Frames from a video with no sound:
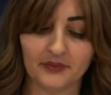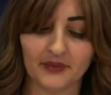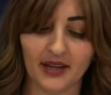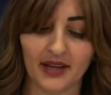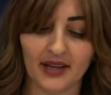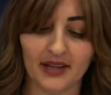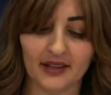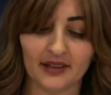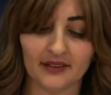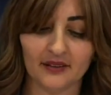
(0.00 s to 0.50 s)

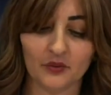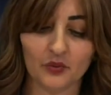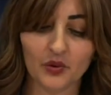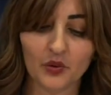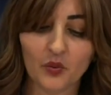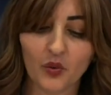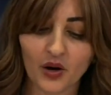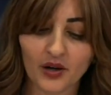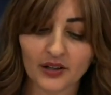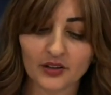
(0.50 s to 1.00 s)
And we
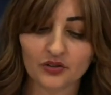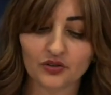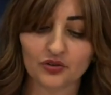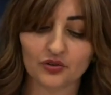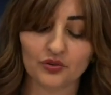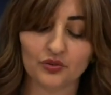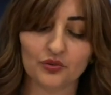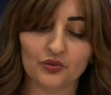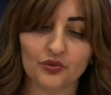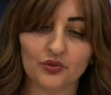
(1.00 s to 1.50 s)
wanted
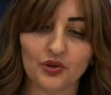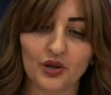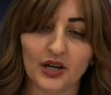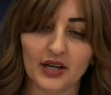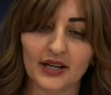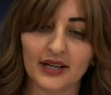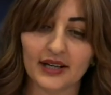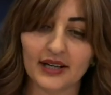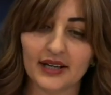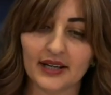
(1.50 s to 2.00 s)
to
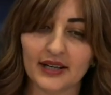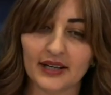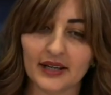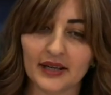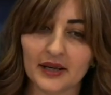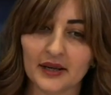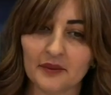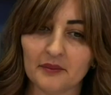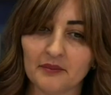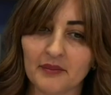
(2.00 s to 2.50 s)

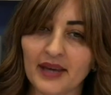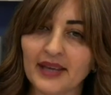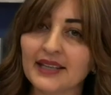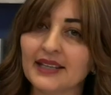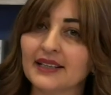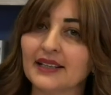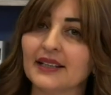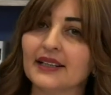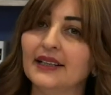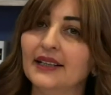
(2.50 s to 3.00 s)
make
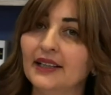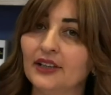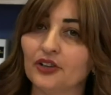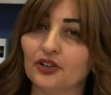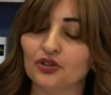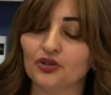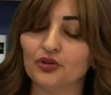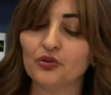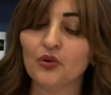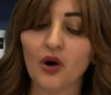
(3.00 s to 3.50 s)
it clear
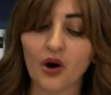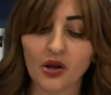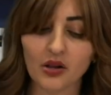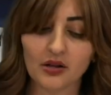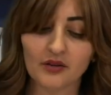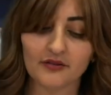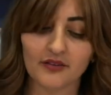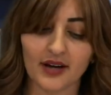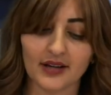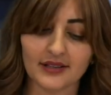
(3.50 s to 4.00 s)
to all
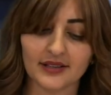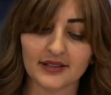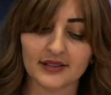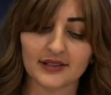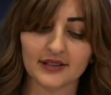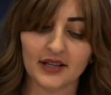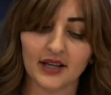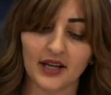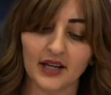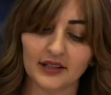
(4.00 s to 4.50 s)
of us
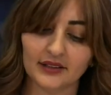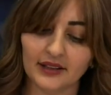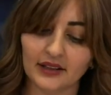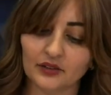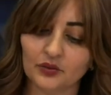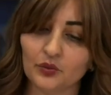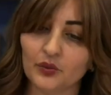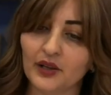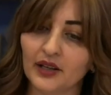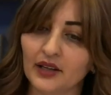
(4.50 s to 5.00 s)

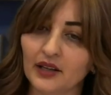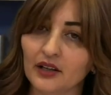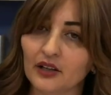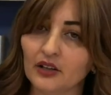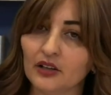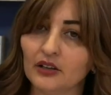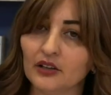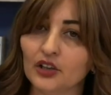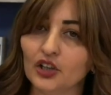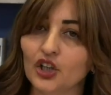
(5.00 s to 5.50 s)
that we're
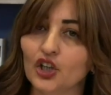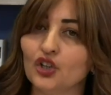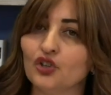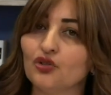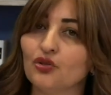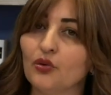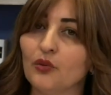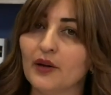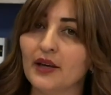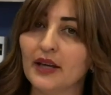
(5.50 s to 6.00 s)
here
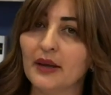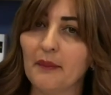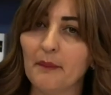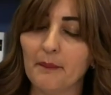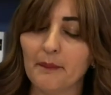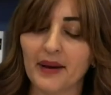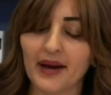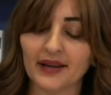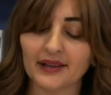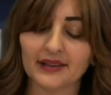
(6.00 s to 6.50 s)
to
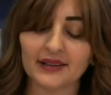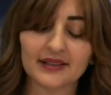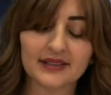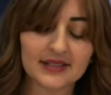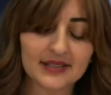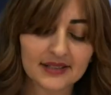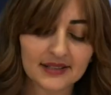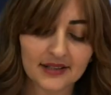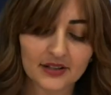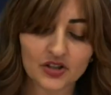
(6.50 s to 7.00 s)
impact in
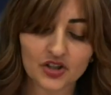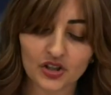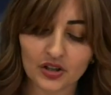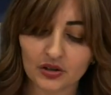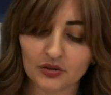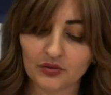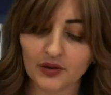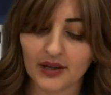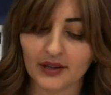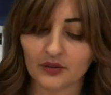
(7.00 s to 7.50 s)
such a
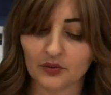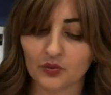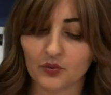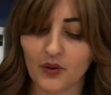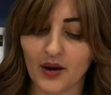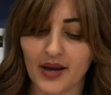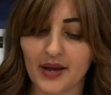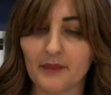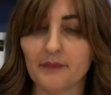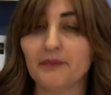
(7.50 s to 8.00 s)
great
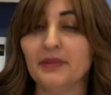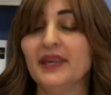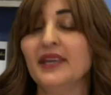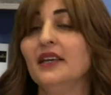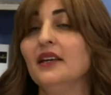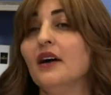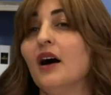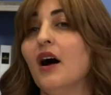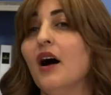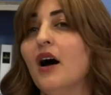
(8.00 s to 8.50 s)
way
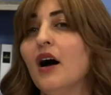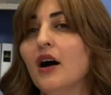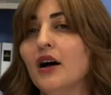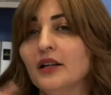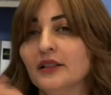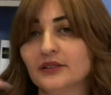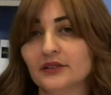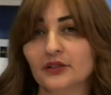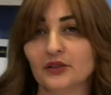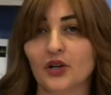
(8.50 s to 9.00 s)

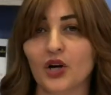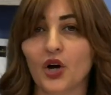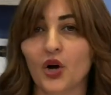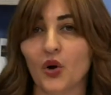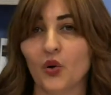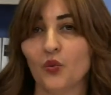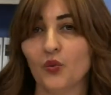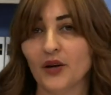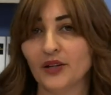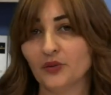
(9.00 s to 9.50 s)
beyond
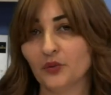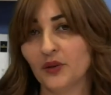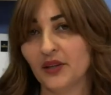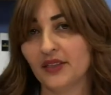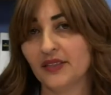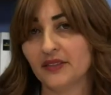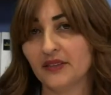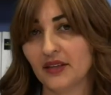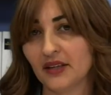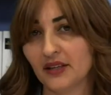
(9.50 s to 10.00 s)
what we
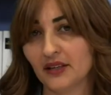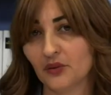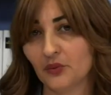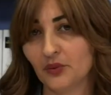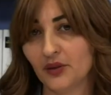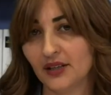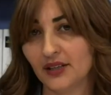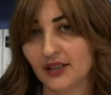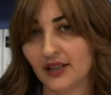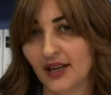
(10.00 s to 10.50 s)
think
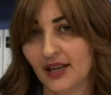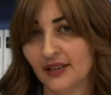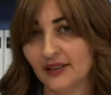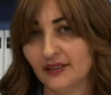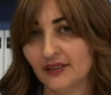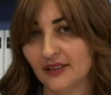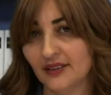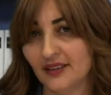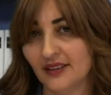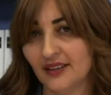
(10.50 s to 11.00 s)
we
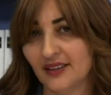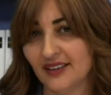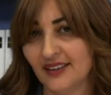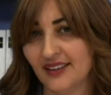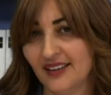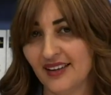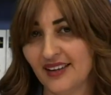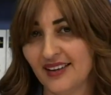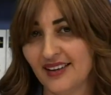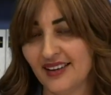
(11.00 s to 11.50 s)
can
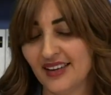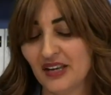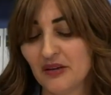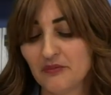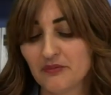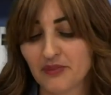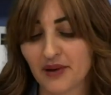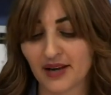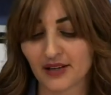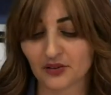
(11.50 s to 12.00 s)

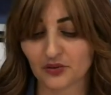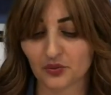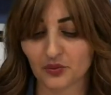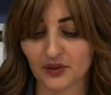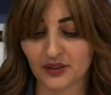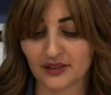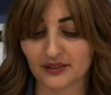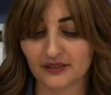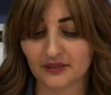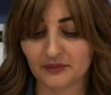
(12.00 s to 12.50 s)
impact
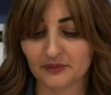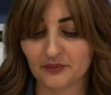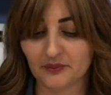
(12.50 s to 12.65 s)
with.